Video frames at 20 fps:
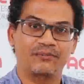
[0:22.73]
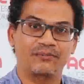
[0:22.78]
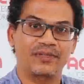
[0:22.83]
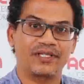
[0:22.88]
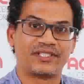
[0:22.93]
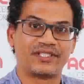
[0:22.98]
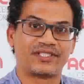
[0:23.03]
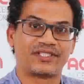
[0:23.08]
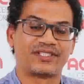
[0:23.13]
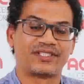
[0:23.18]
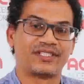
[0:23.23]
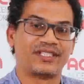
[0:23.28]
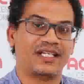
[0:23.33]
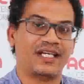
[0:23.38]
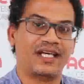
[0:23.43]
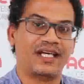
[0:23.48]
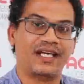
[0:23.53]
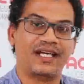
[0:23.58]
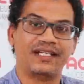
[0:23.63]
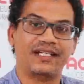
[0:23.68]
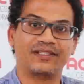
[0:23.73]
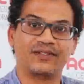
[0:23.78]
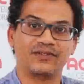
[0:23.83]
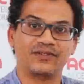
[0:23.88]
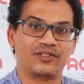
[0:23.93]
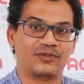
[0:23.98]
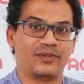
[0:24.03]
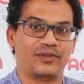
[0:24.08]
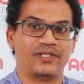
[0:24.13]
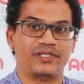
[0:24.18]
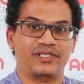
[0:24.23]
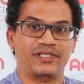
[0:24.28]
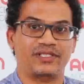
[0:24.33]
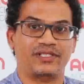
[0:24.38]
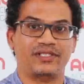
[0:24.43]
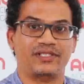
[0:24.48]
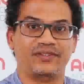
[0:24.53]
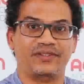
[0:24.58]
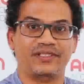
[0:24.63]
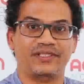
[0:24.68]
myths and conspiracy
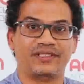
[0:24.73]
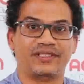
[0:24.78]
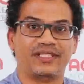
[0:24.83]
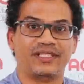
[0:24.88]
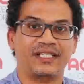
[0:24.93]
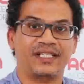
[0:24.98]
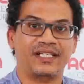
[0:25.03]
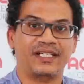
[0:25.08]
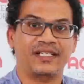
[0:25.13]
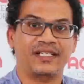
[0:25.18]
theories.